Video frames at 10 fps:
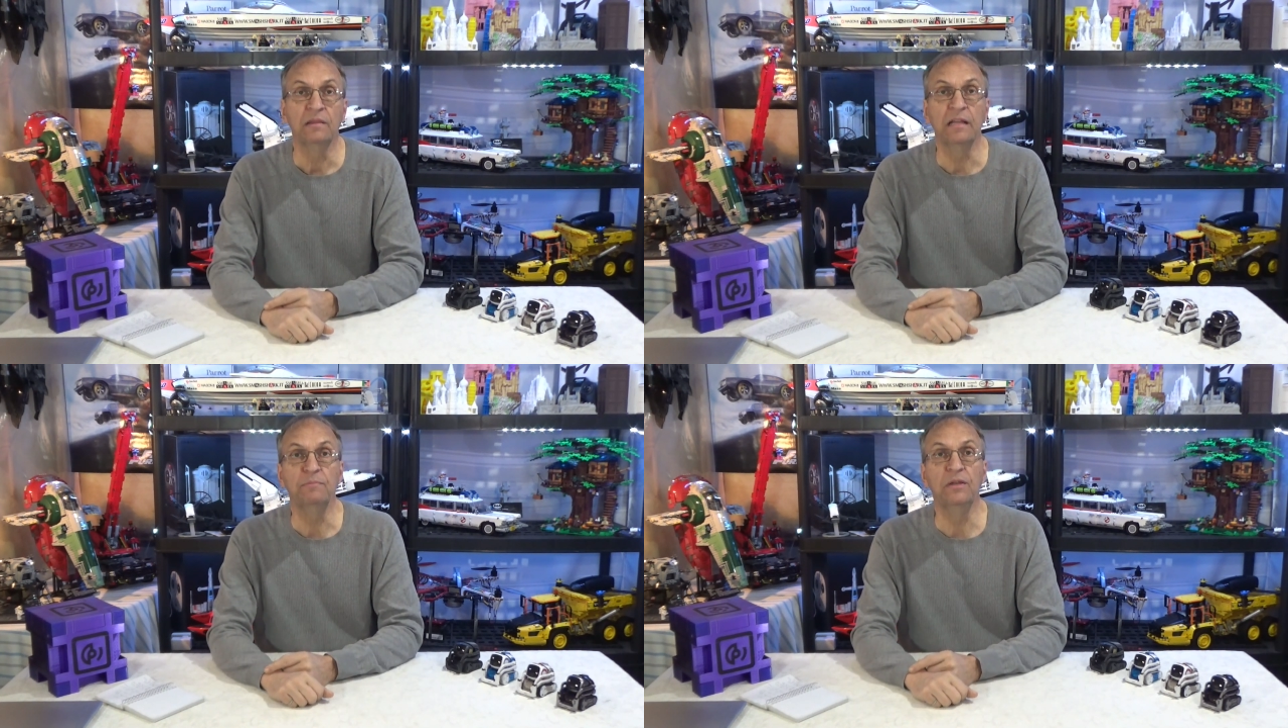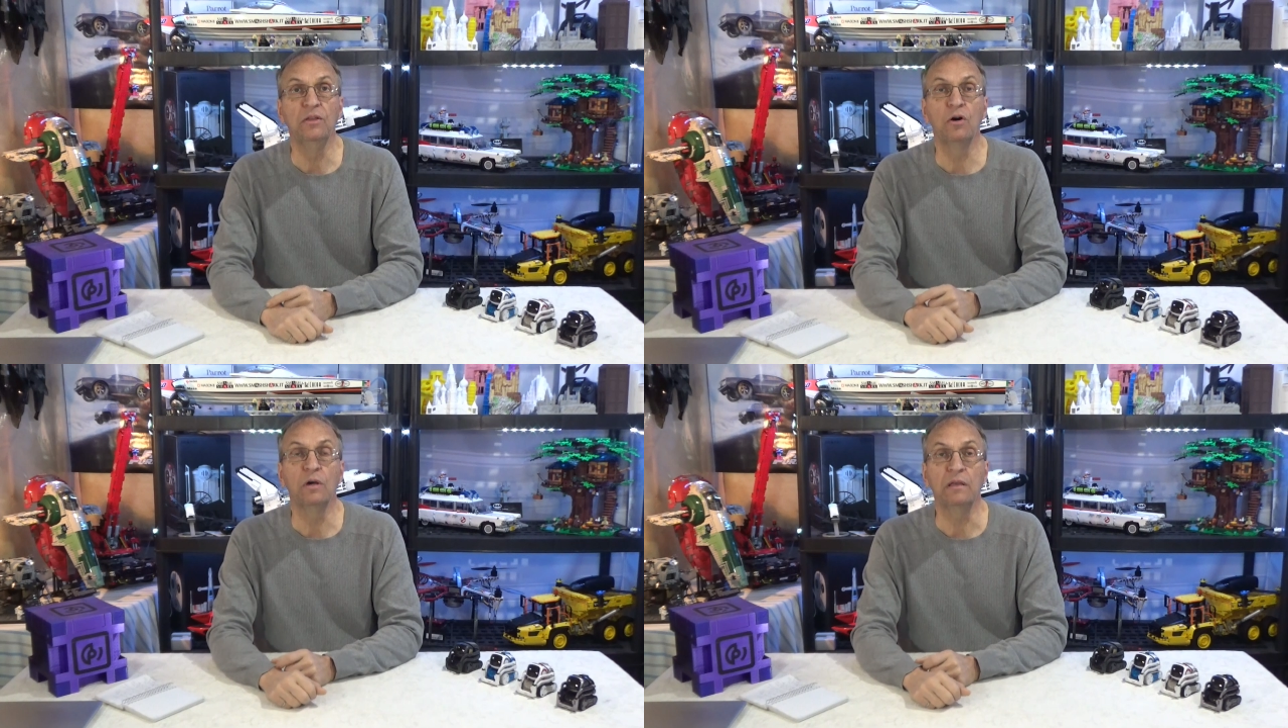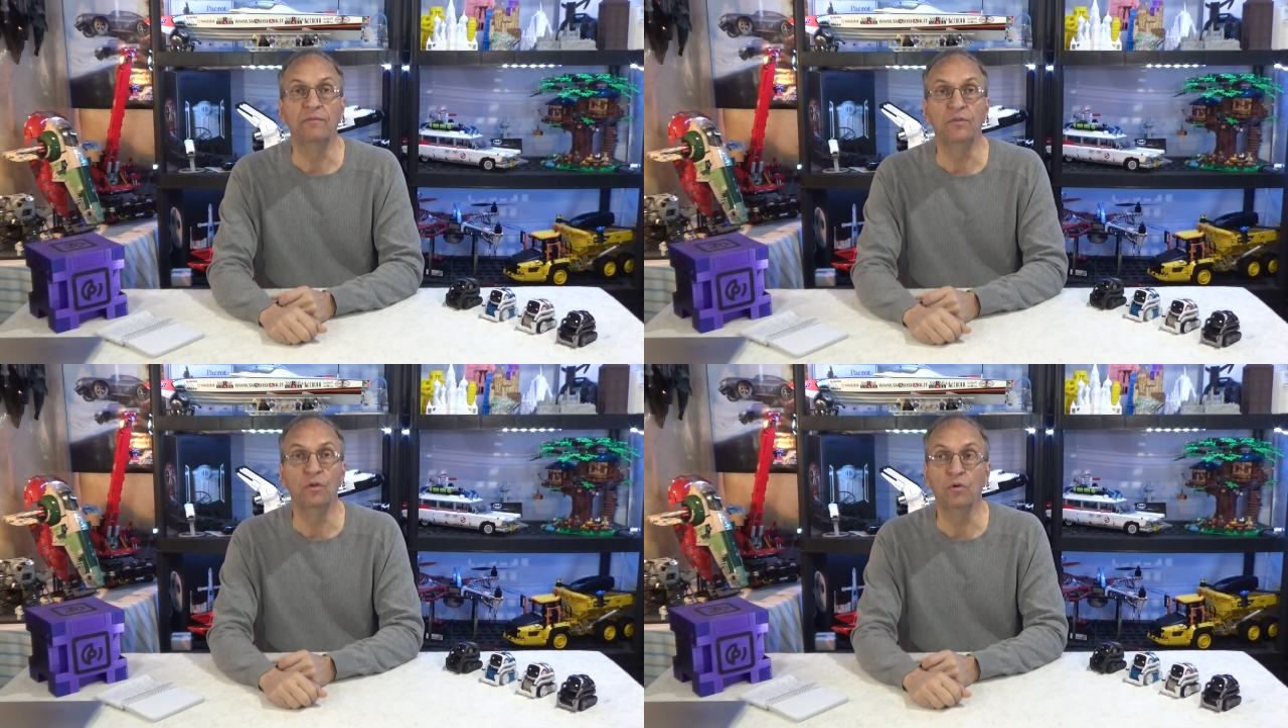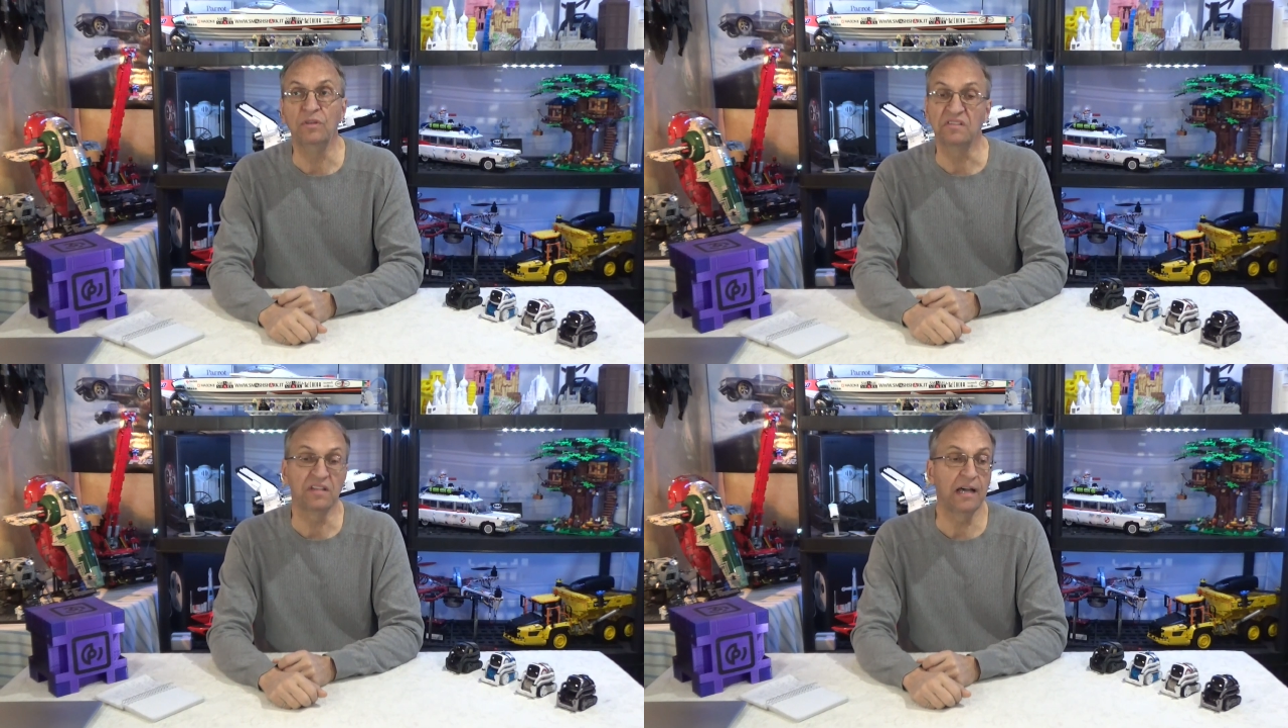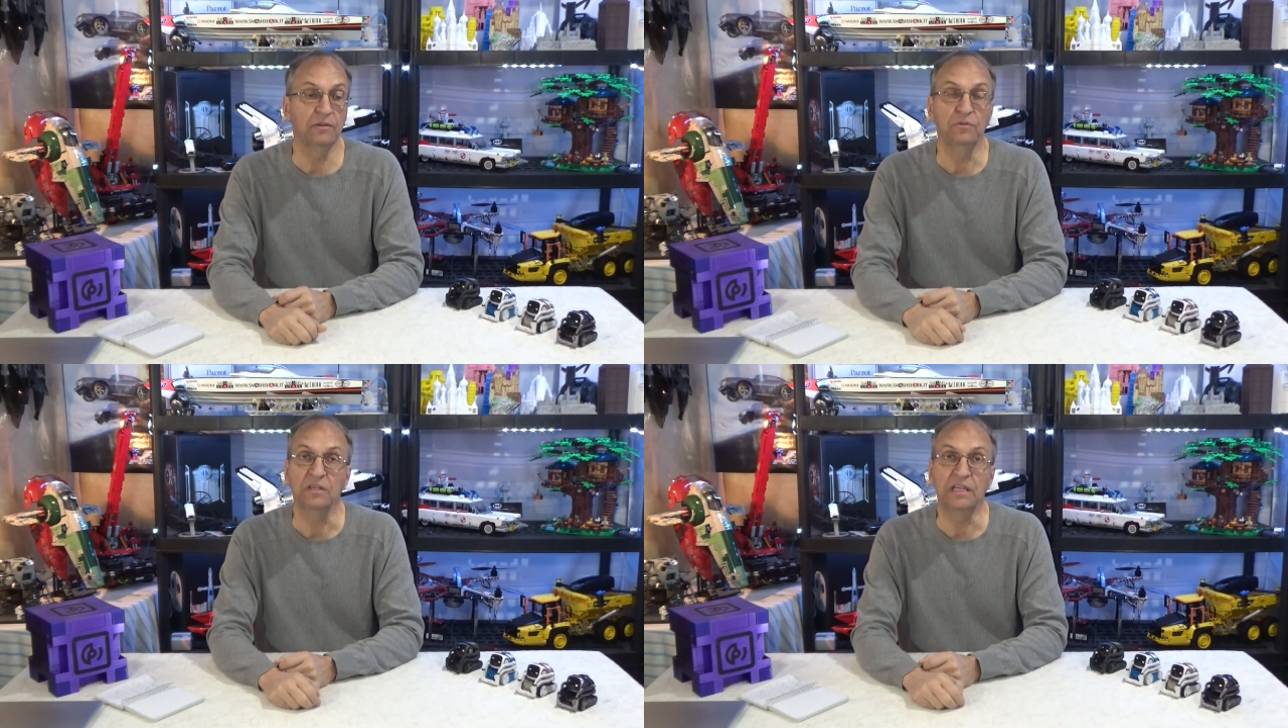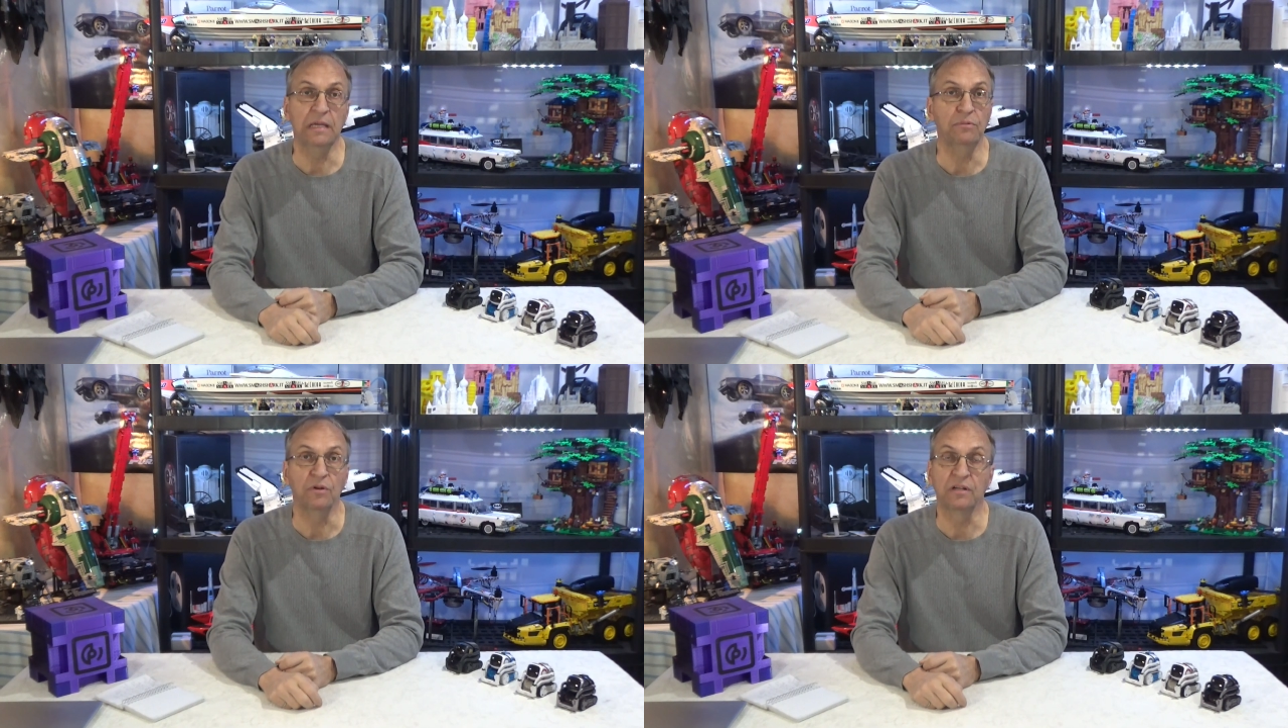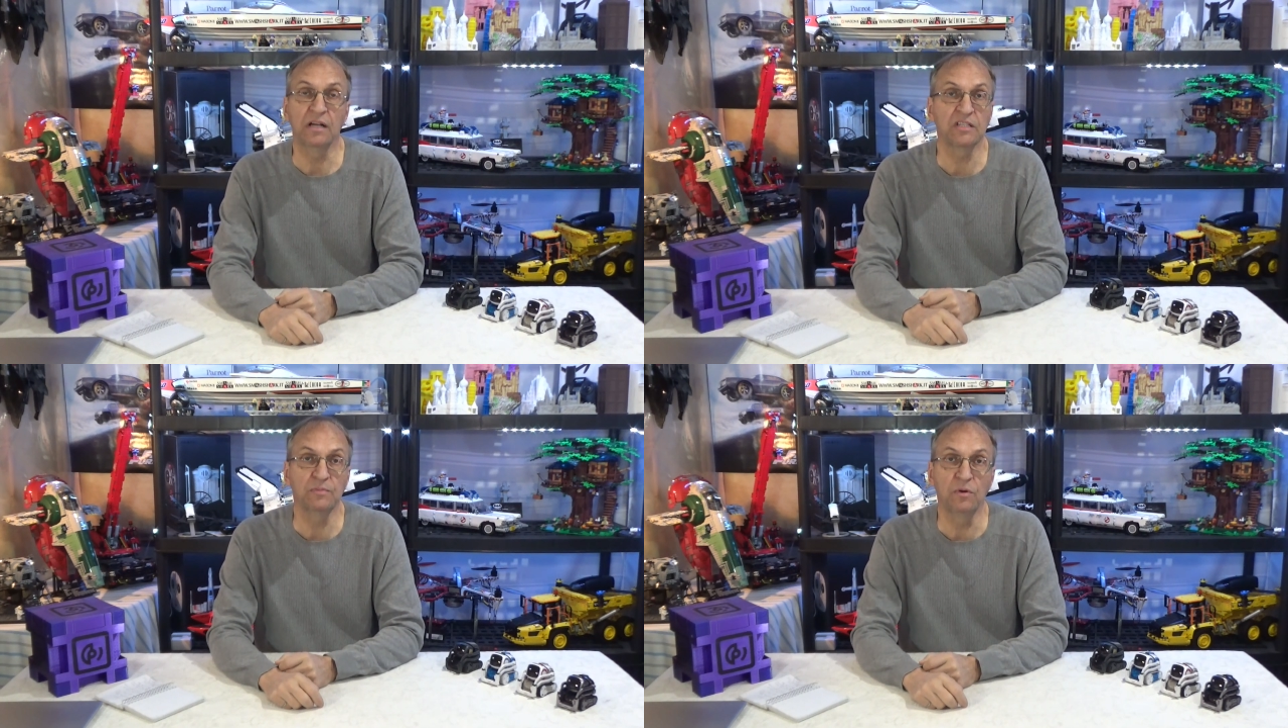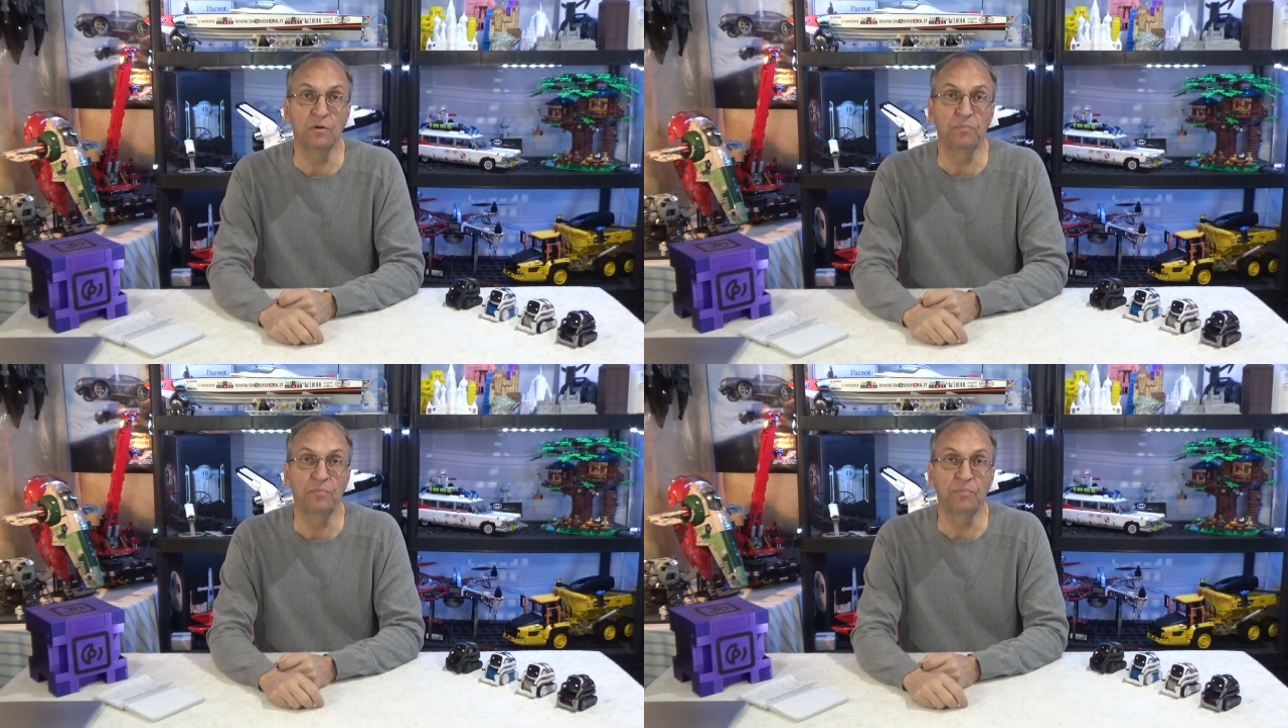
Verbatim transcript: Let me know if you decided to keep your Cozmo